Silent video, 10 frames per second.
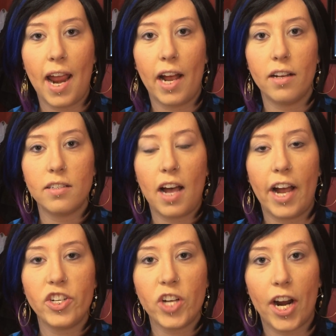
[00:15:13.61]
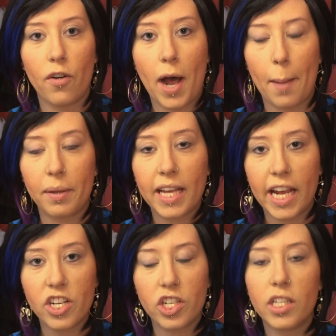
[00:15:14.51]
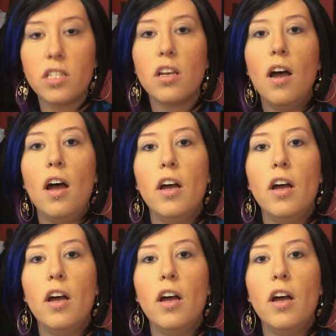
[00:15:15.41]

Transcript: and eyeshadow applications.